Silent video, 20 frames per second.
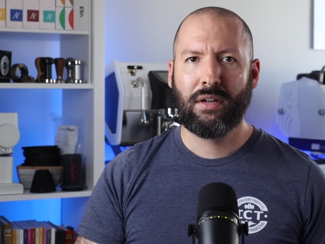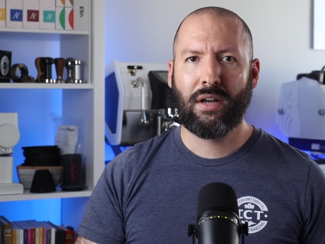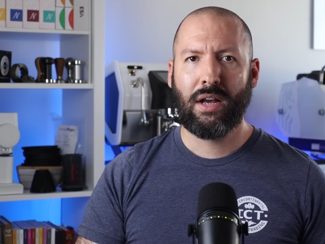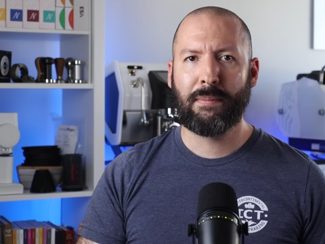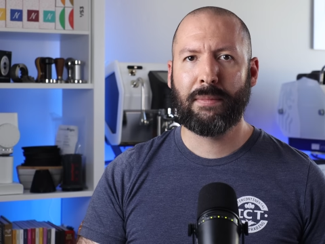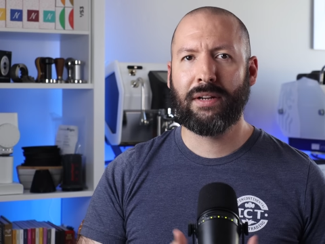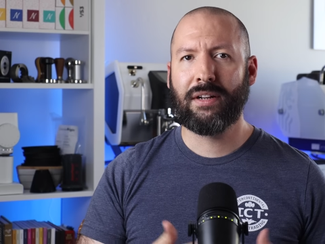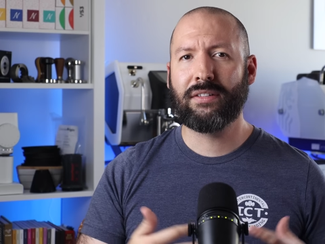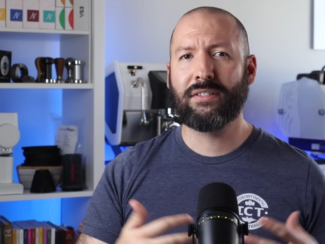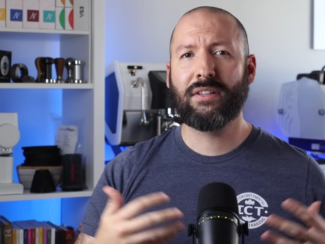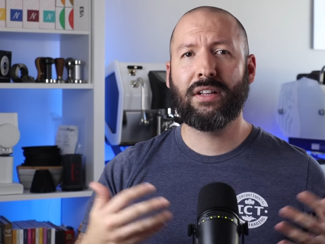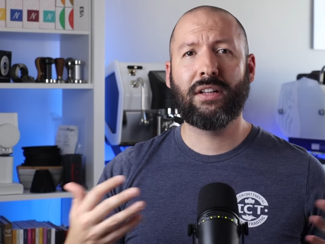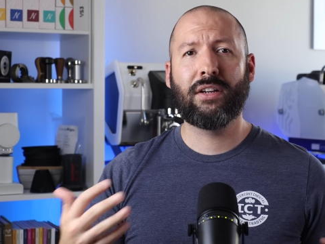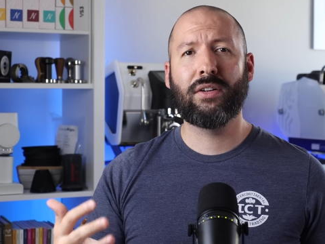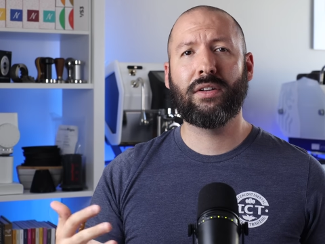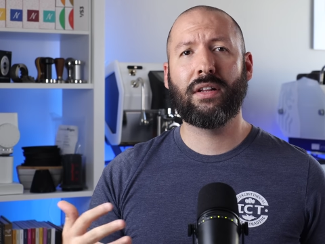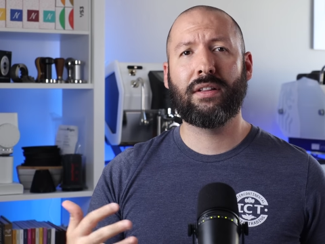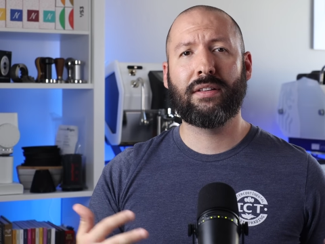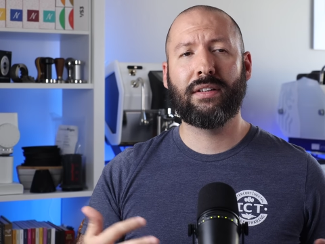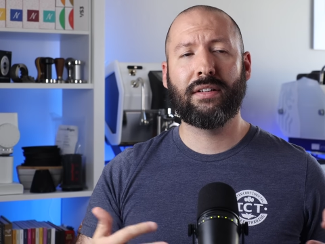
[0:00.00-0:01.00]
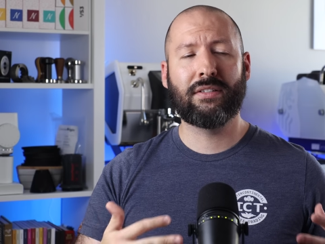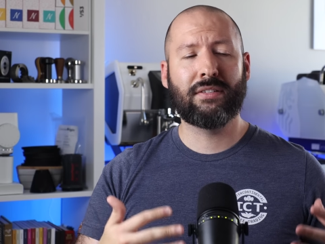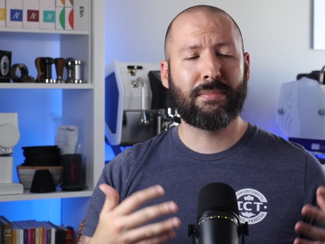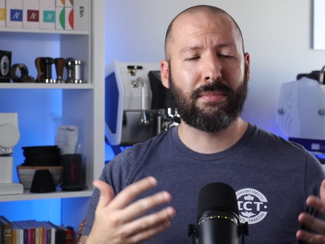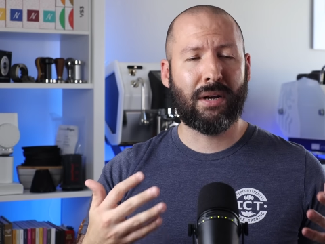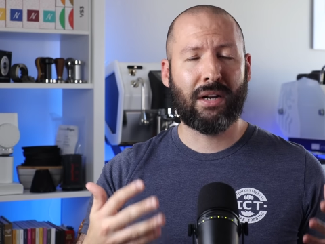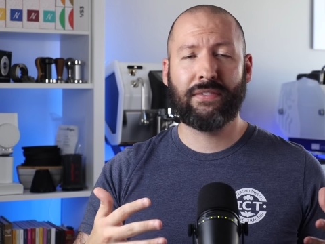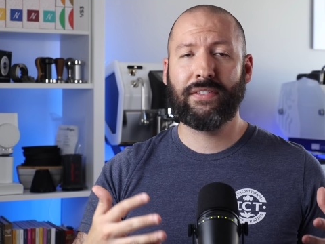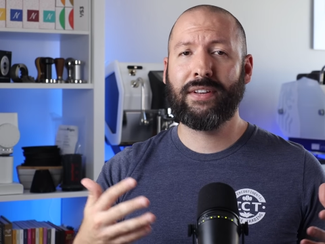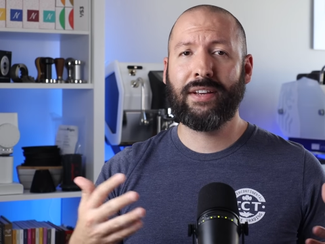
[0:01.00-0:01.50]
I mean, it's clear that this
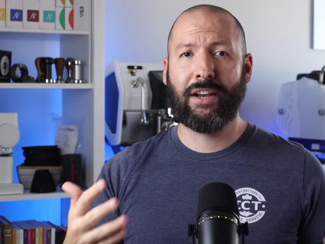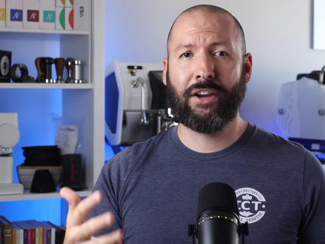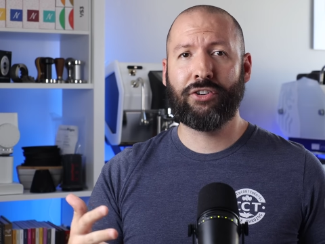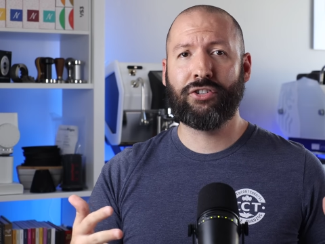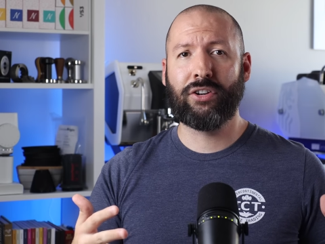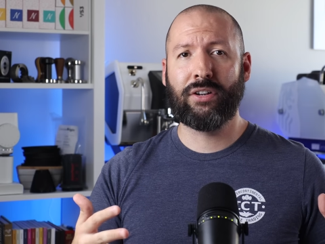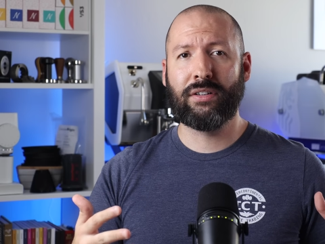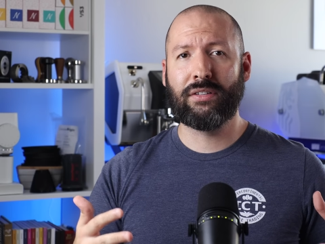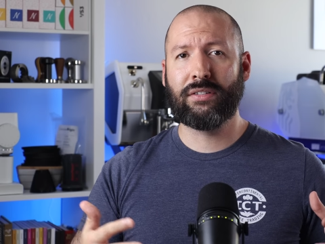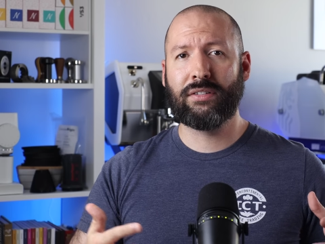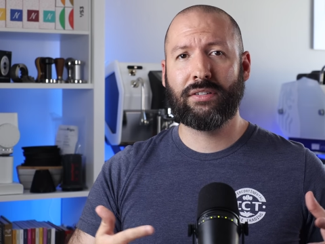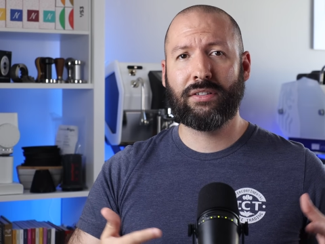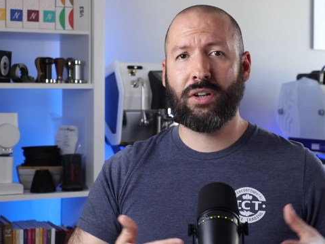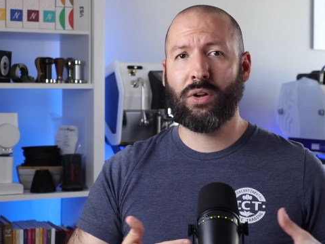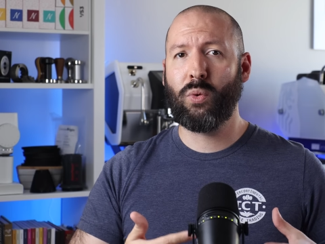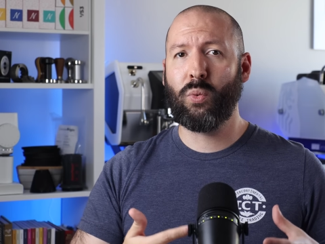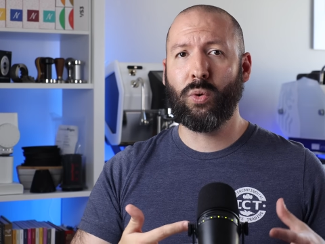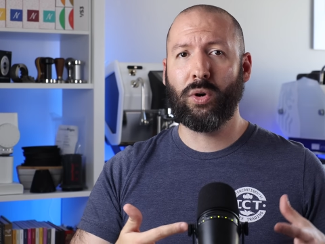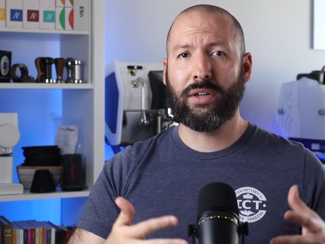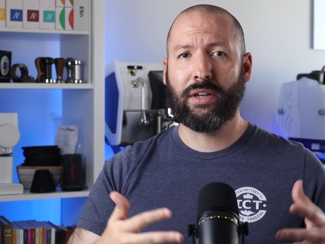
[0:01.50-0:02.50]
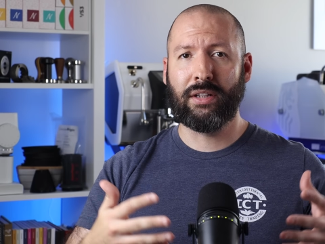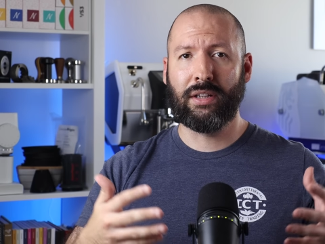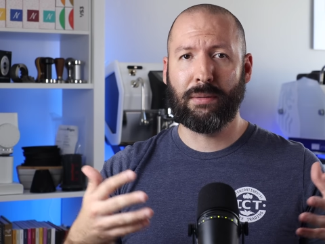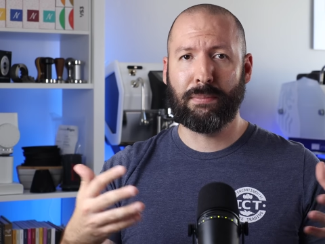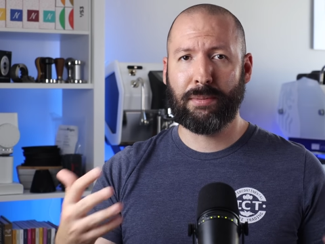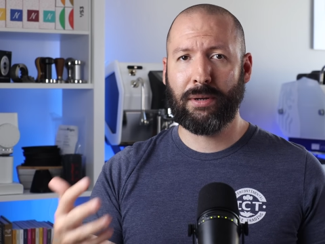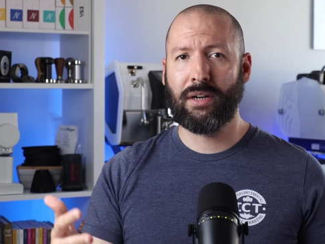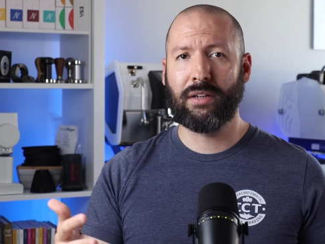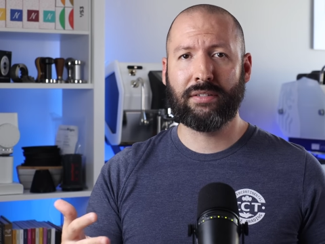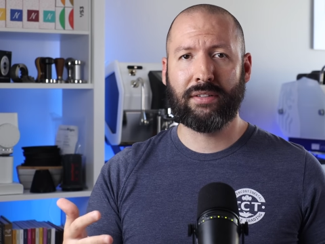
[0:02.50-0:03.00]
modification is still working the
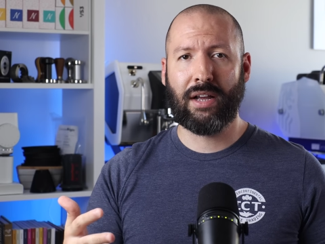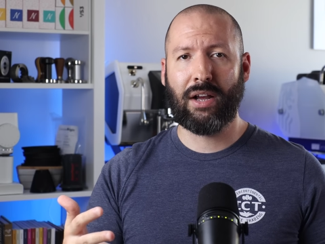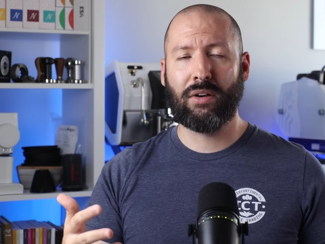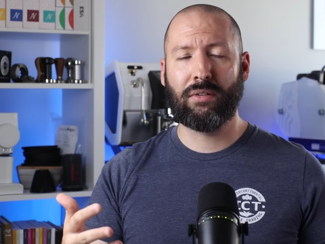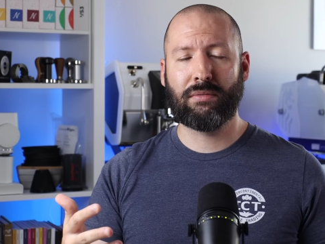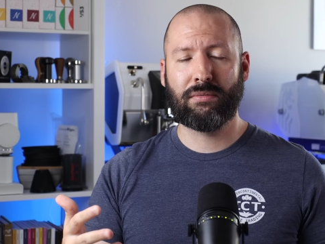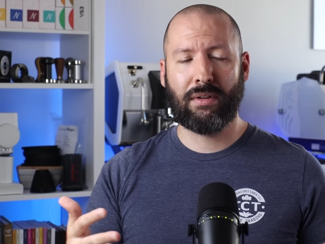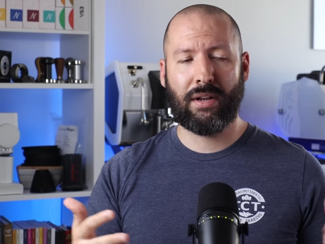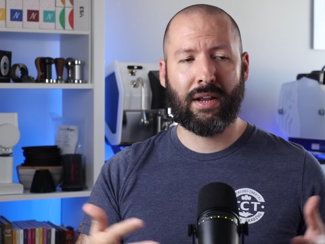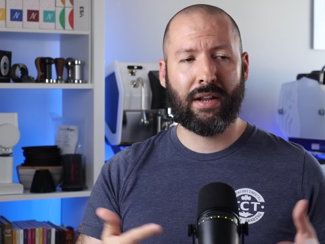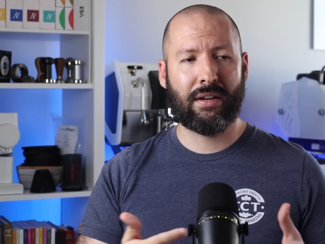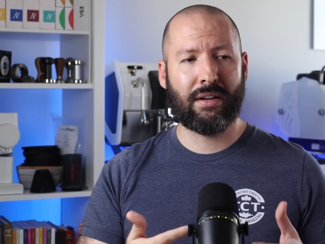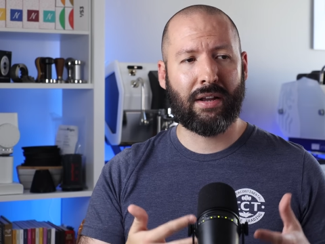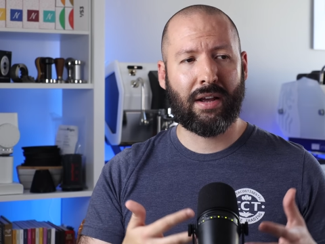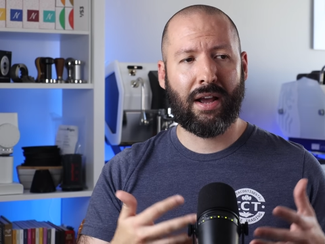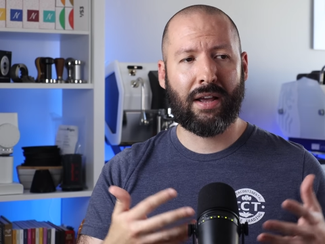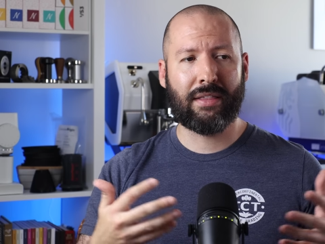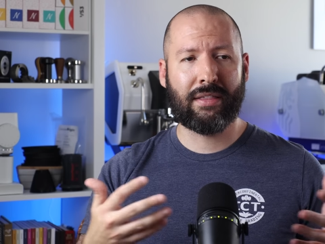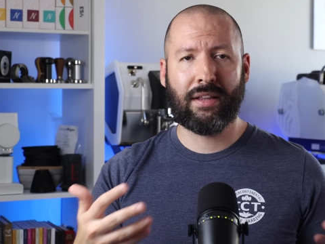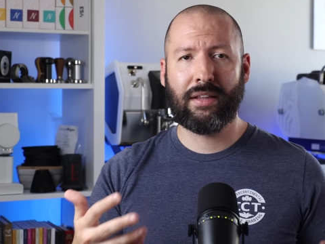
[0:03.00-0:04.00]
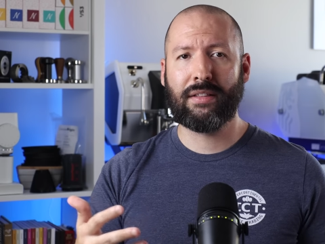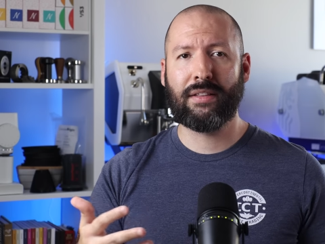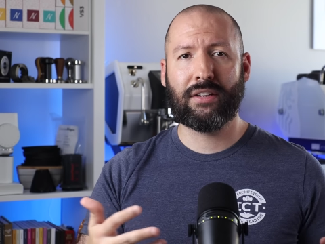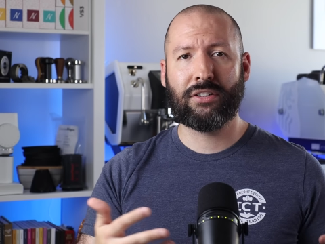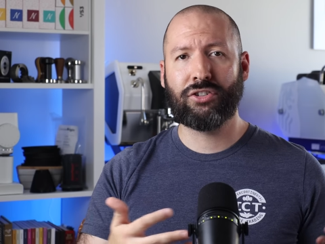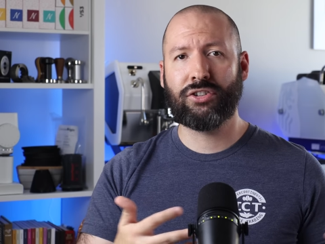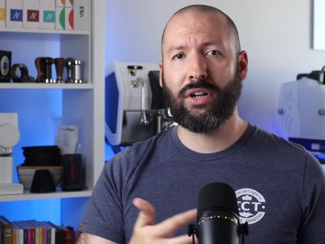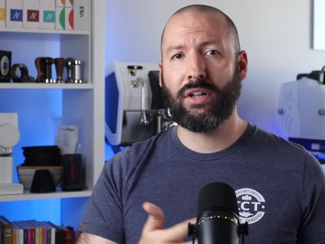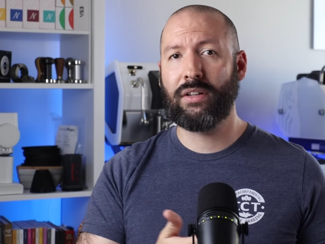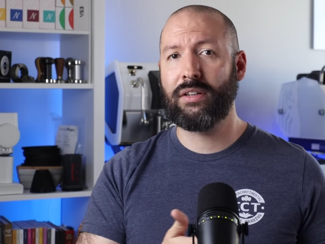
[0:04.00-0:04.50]
bugs out, and I think that
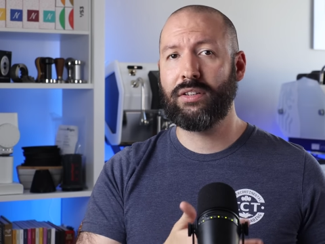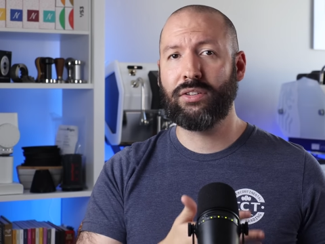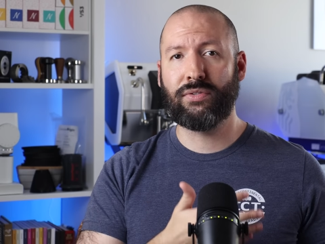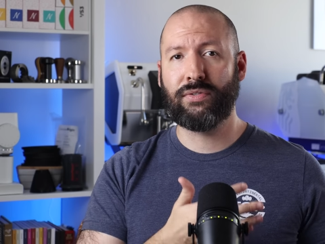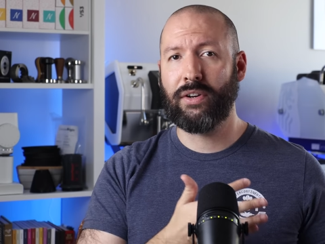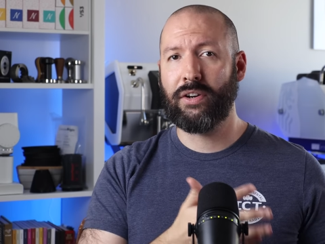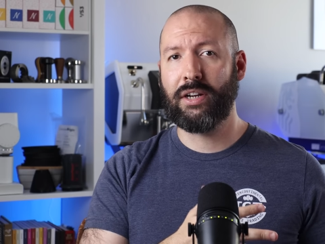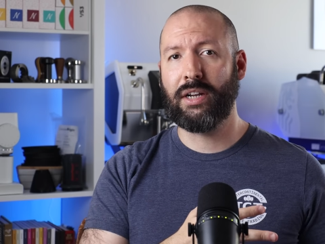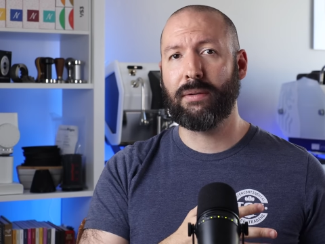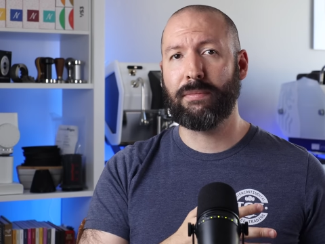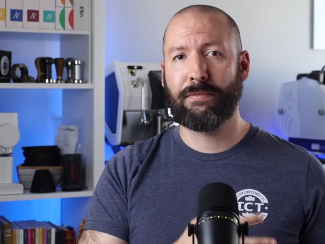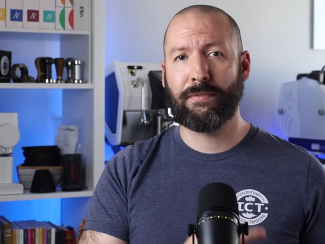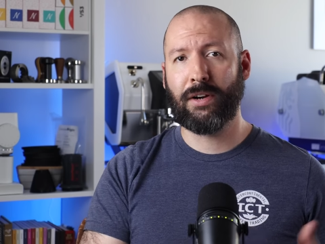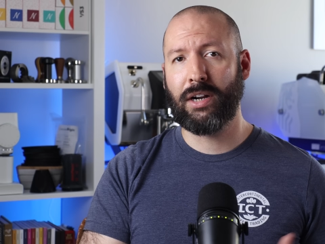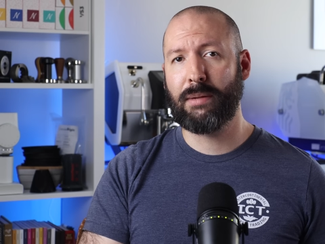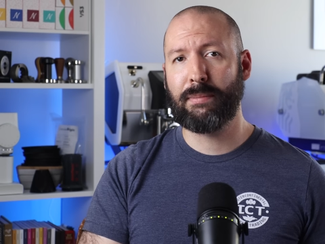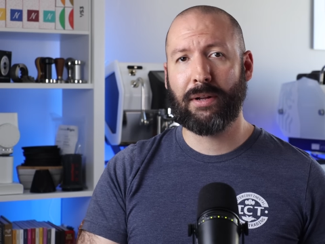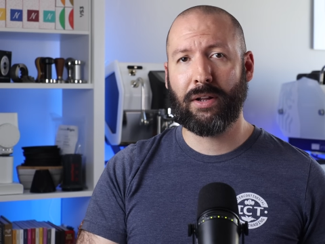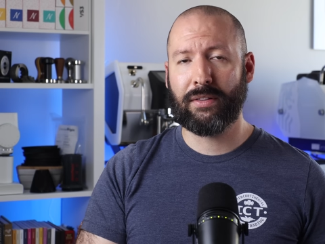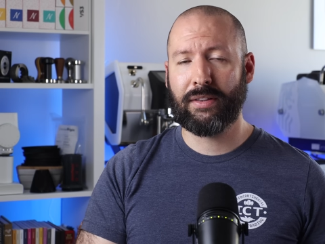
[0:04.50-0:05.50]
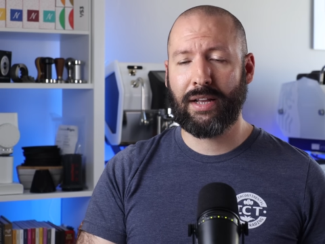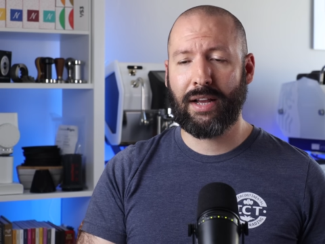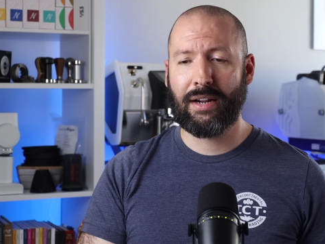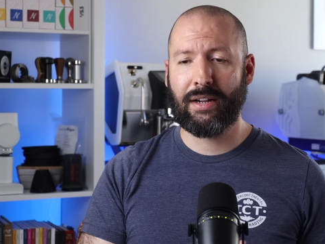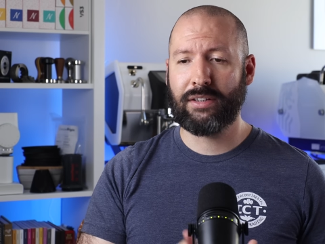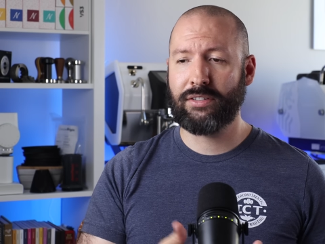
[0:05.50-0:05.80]
Sheldon is very upfront about that.